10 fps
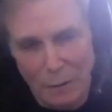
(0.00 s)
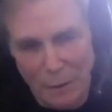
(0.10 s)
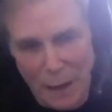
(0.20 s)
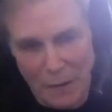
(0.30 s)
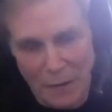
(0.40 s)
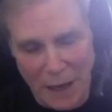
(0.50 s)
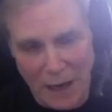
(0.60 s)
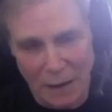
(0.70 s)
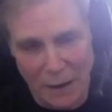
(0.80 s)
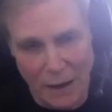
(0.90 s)
That's yeah.
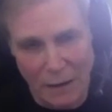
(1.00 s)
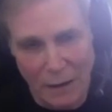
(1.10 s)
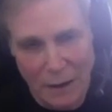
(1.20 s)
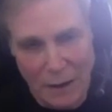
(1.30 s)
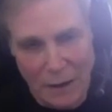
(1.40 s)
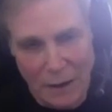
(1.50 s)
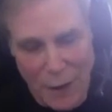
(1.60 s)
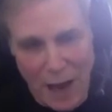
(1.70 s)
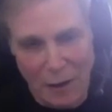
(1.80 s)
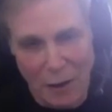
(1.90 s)
data that is
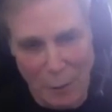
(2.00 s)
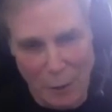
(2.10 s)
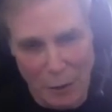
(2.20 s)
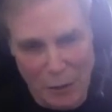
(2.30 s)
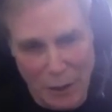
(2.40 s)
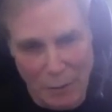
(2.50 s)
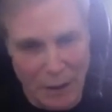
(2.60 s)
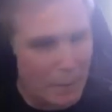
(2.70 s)
valuable to somebody,